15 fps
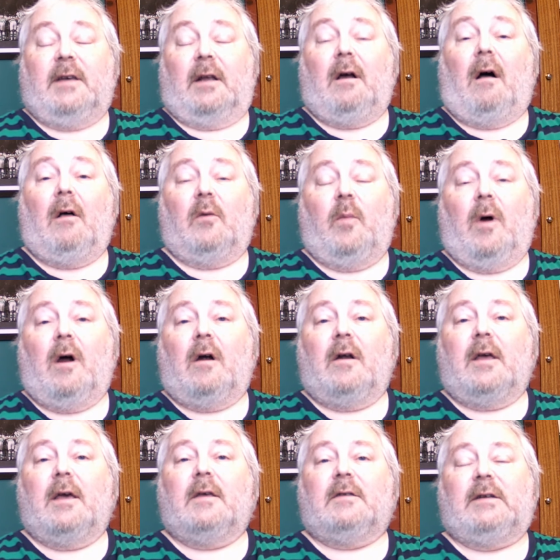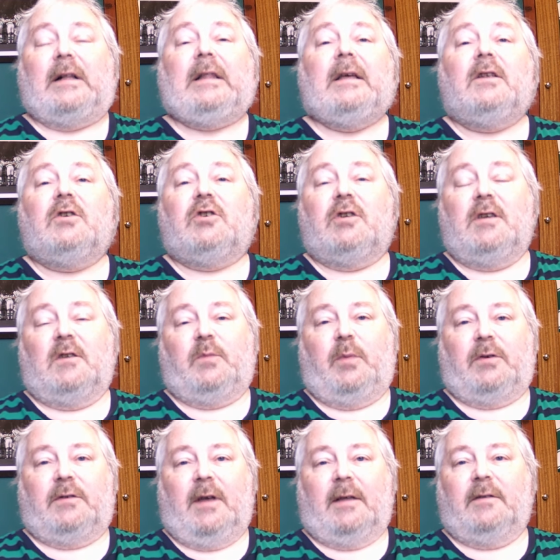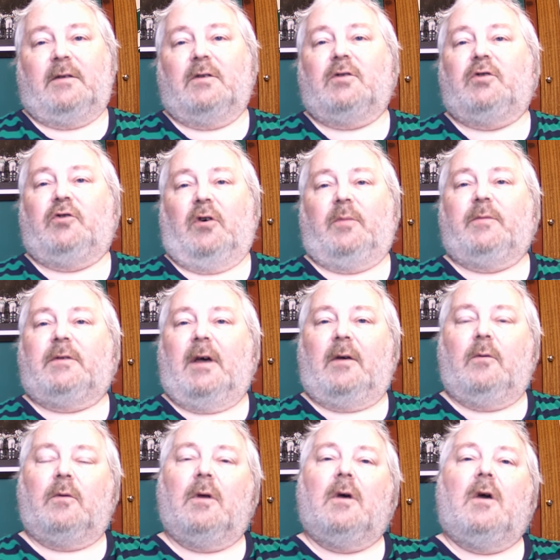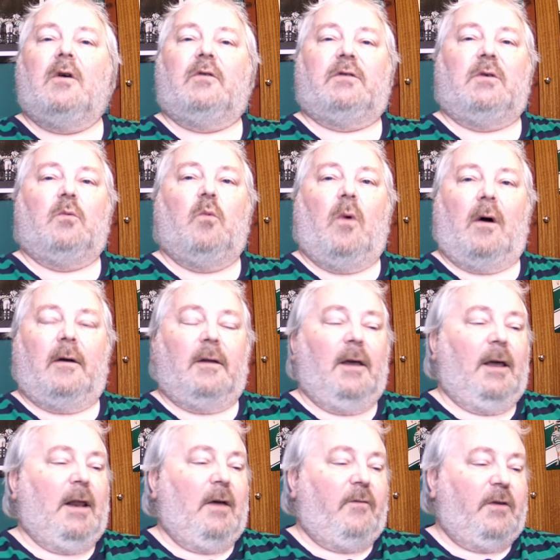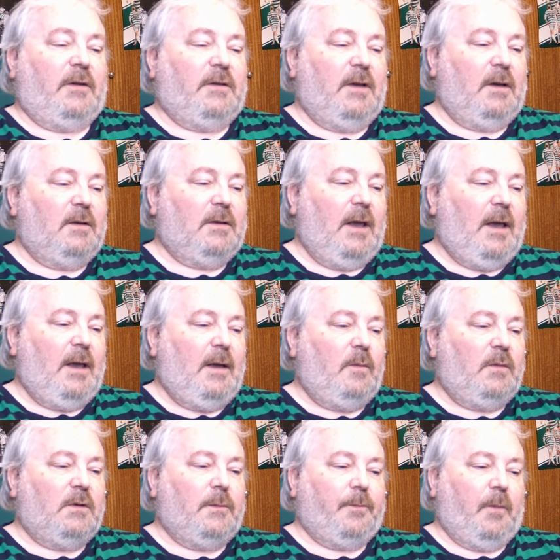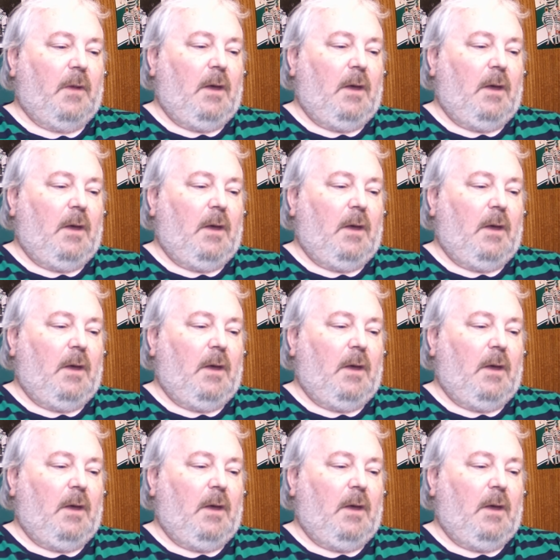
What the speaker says: Alkmaar, his clean sheets percentage dropped down to one in every six games.